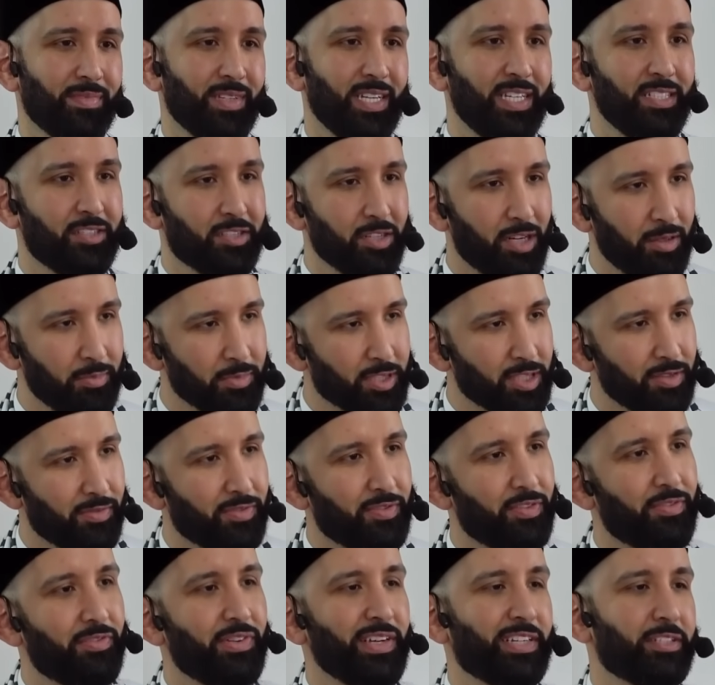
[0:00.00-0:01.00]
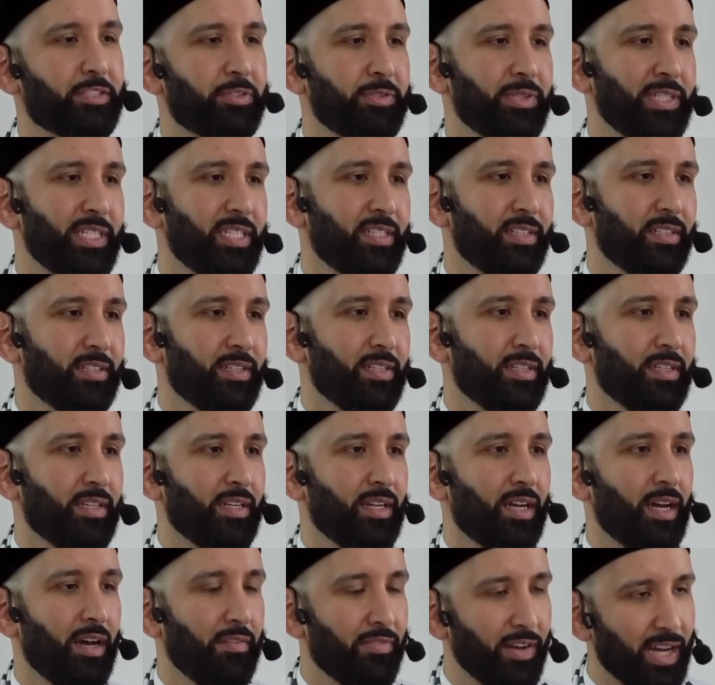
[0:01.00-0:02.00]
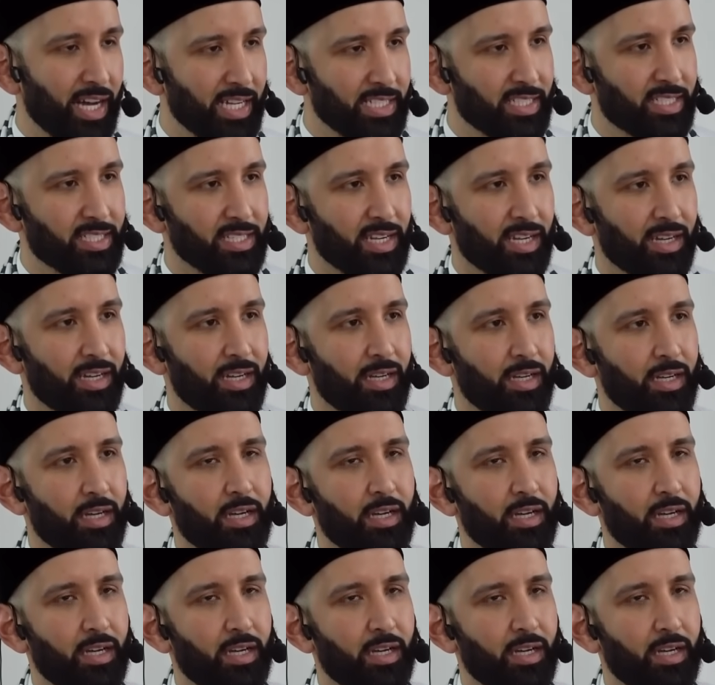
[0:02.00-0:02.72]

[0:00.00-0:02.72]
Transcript: in terms of the victory of Gaza?